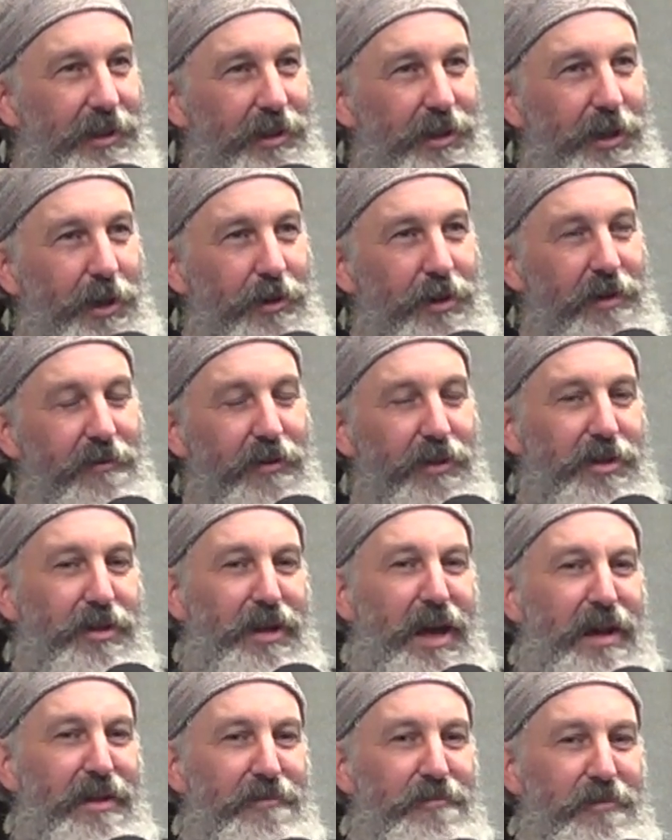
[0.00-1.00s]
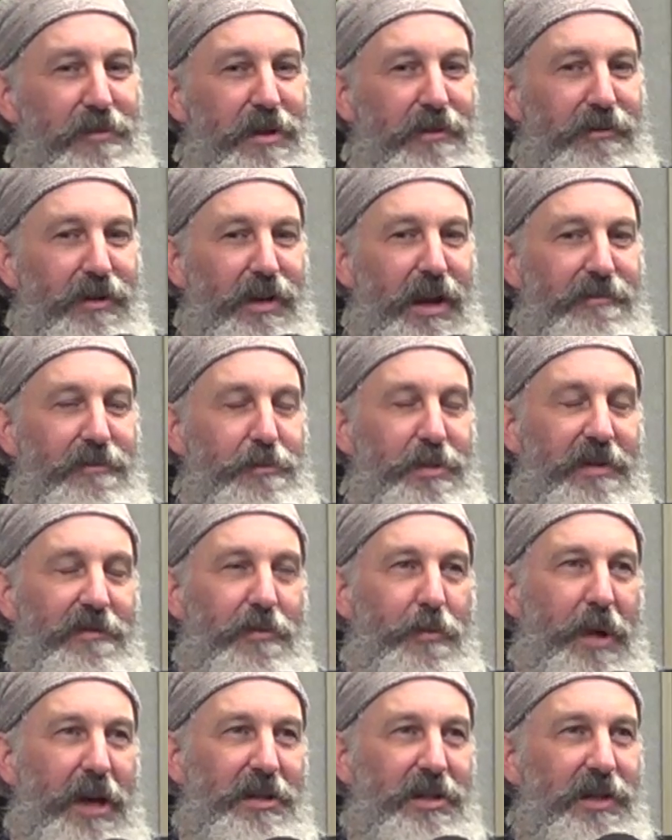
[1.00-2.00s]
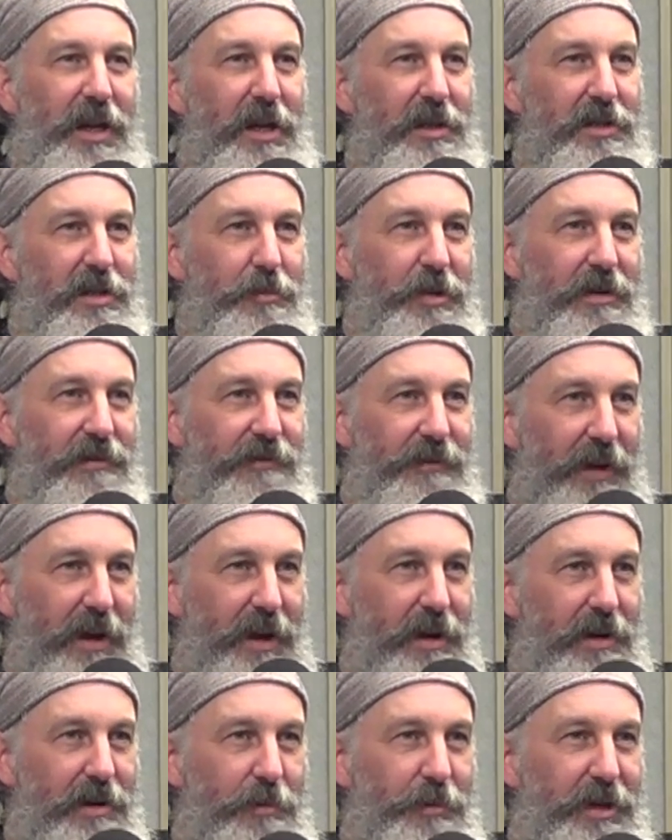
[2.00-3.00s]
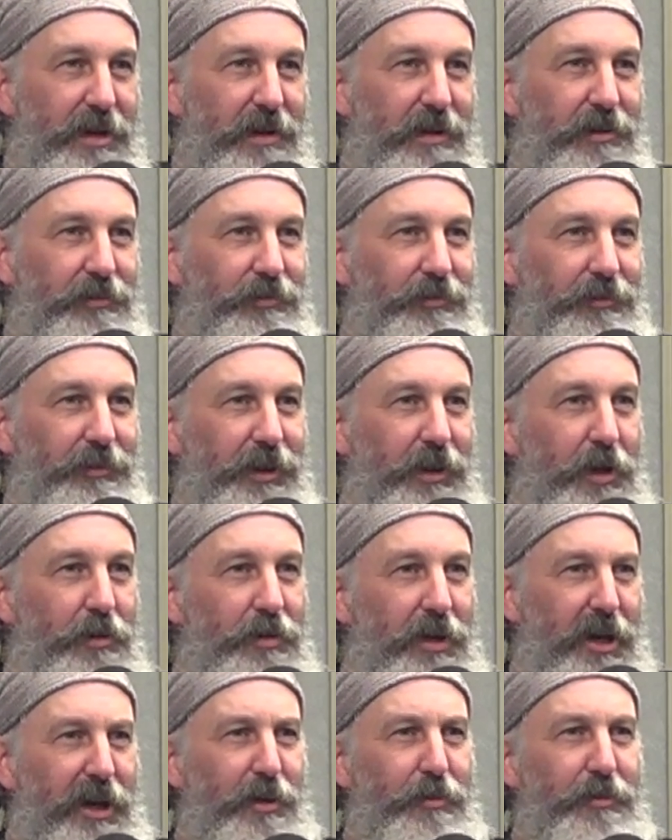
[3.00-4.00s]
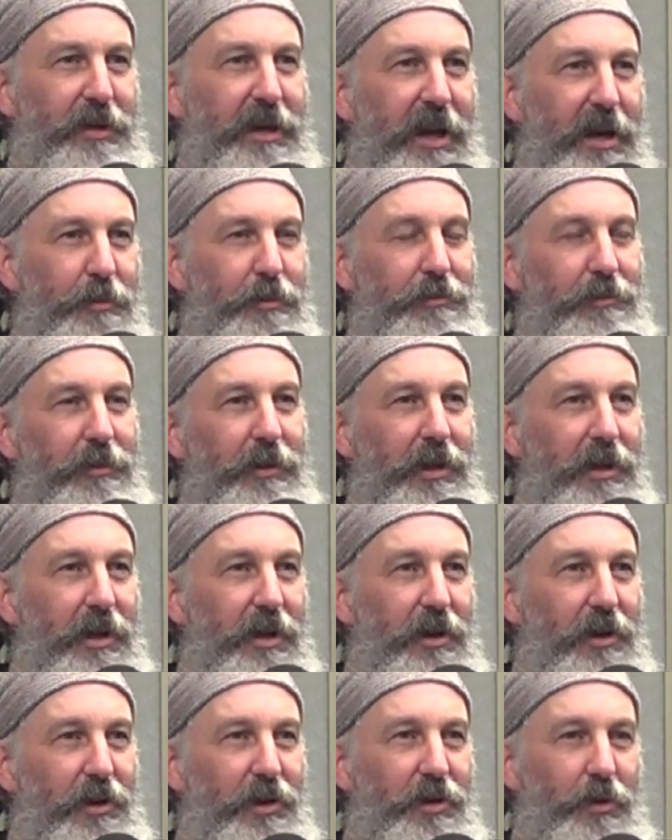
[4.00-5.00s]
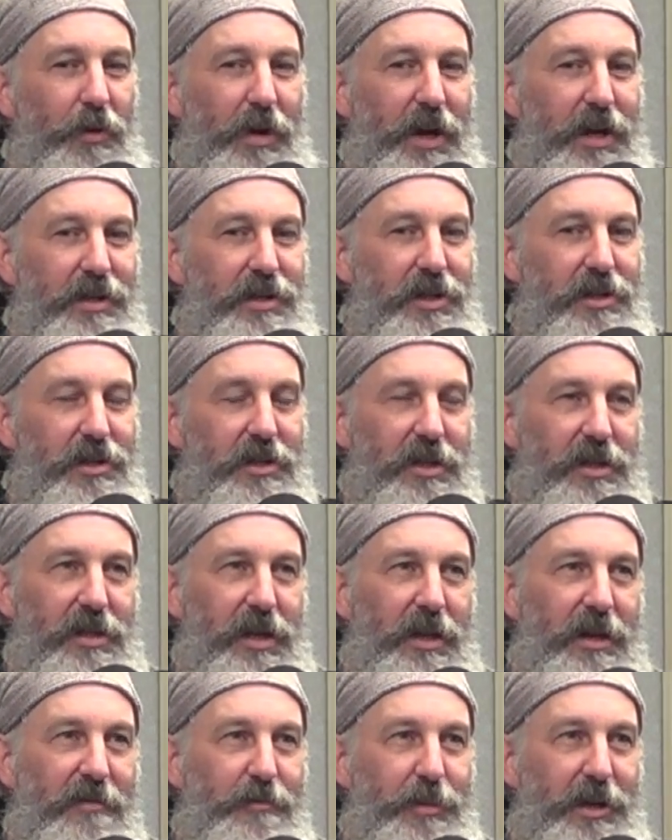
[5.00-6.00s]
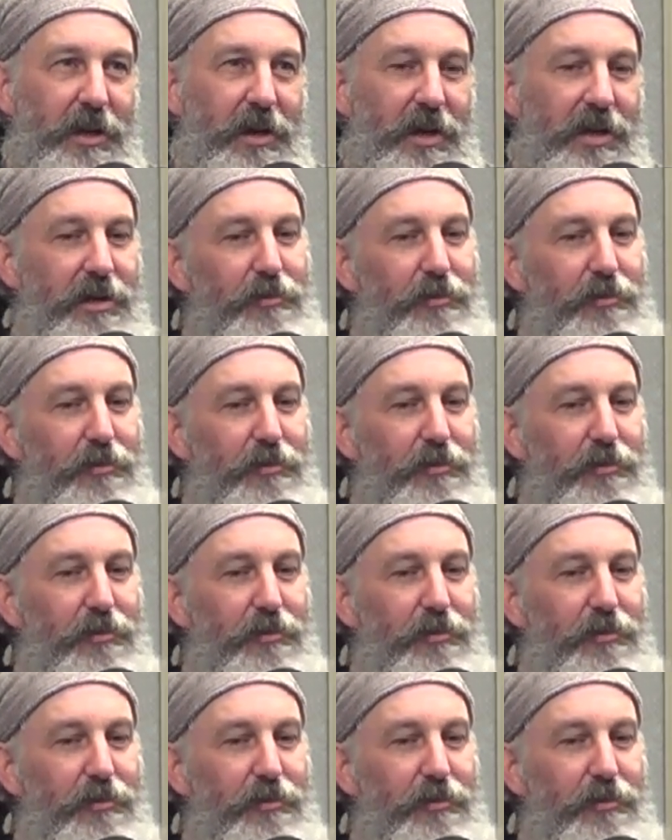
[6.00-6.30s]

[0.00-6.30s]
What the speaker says: So you've got to have a bit of imagination, a bit of flair, and a bit of, get up and get them. Otherwise, you're just going to get left behind.